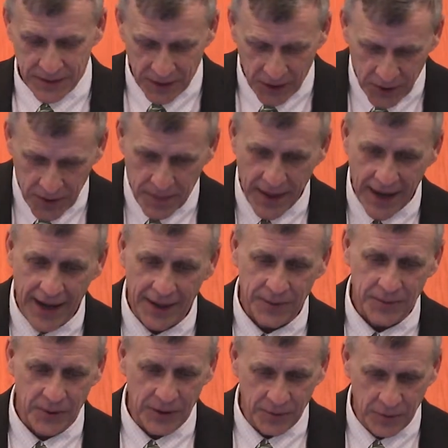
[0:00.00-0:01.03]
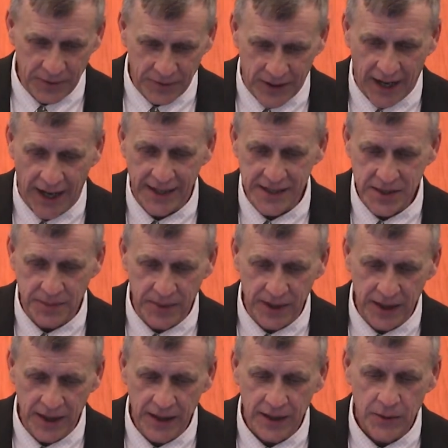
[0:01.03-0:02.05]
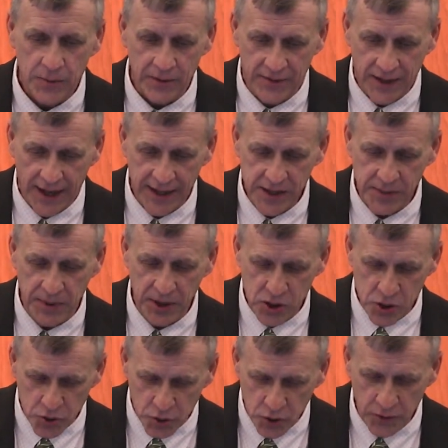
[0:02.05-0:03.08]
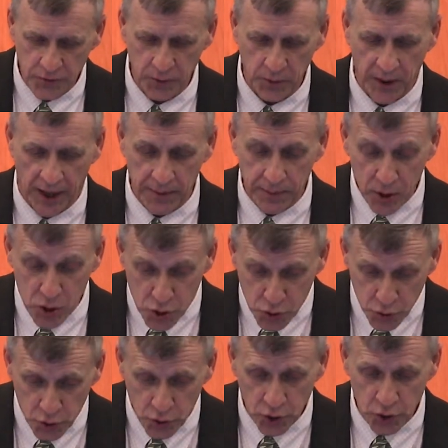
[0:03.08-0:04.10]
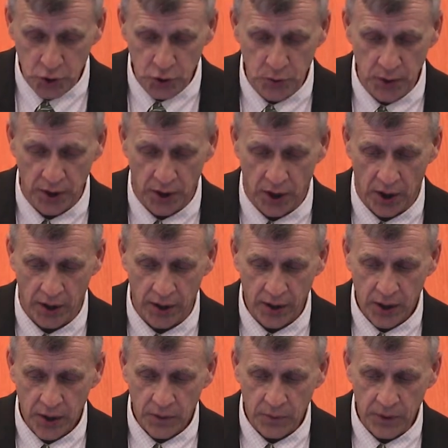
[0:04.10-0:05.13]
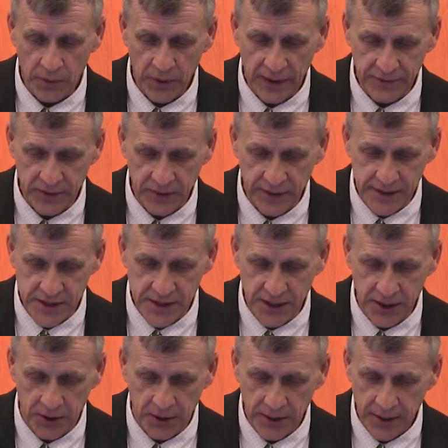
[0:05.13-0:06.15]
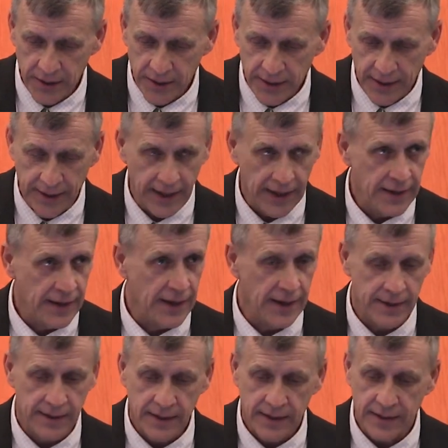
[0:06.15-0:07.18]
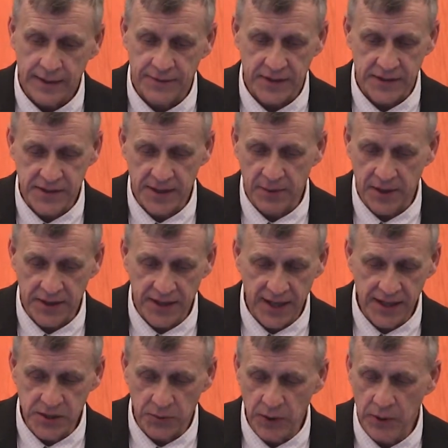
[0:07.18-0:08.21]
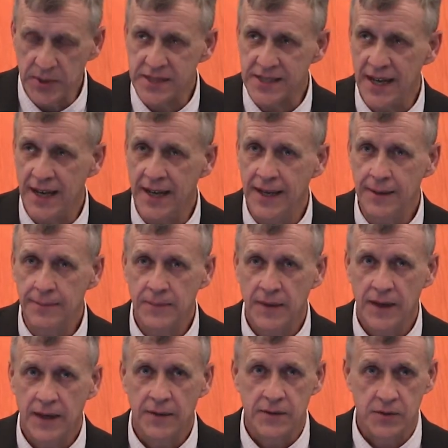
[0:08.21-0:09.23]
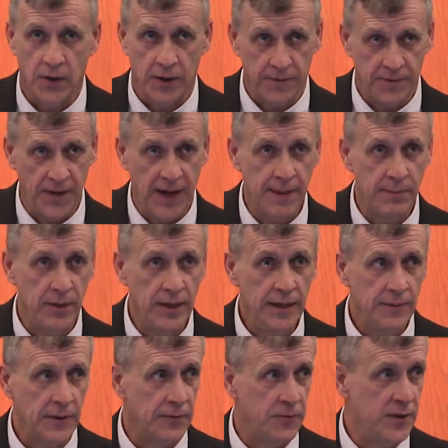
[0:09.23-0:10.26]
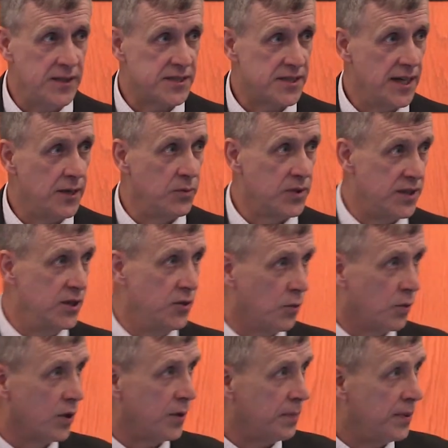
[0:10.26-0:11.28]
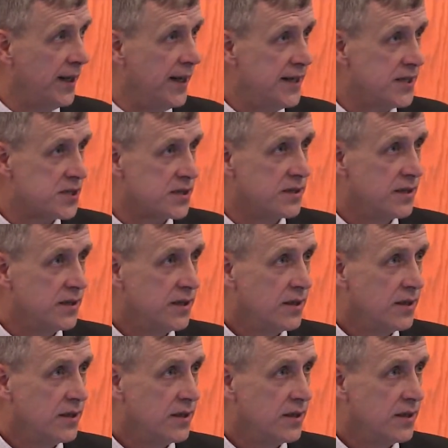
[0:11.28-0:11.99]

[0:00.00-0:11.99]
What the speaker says: Going back, we've got to be truthful. We've got to be true to who we are. We have to consider, and if some of the things that we would say to our family, if we said it within the workplace,